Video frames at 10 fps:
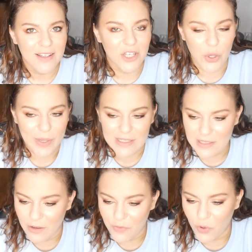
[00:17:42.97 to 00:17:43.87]
doing
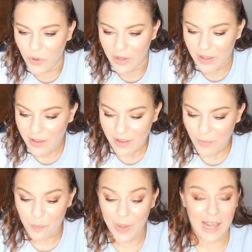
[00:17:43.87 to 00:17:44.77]
stuff or
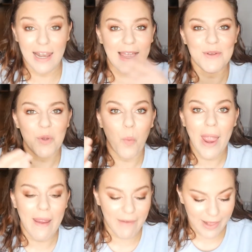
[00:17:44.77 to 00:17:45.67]
being allowed to
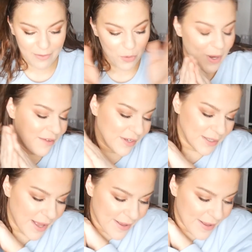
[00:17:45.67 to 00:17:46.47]
wear anything or whatever.